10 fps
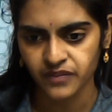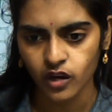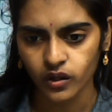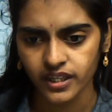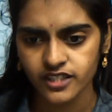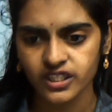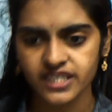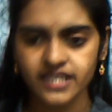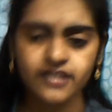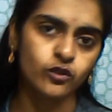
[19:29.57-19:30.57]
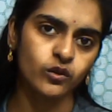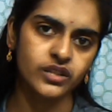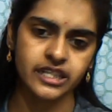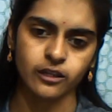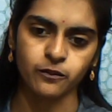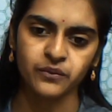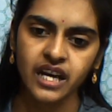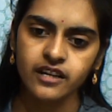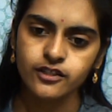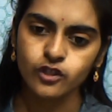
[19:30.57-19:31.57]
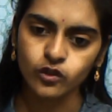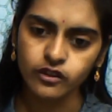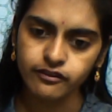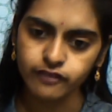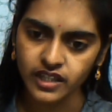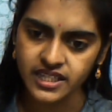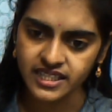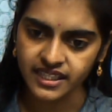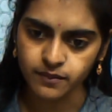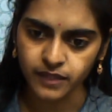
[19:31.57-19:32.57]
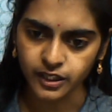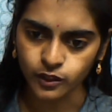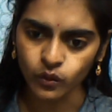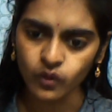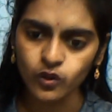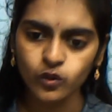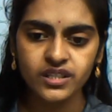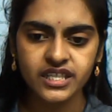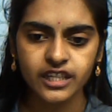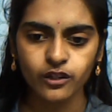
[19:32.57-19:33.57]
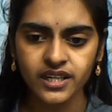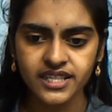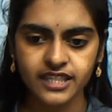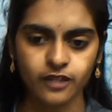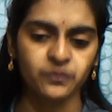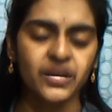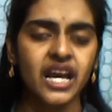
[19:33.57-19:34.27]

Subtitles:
Okay, so this is root 0. So root 4 is nothing but 2, root 0 is 0.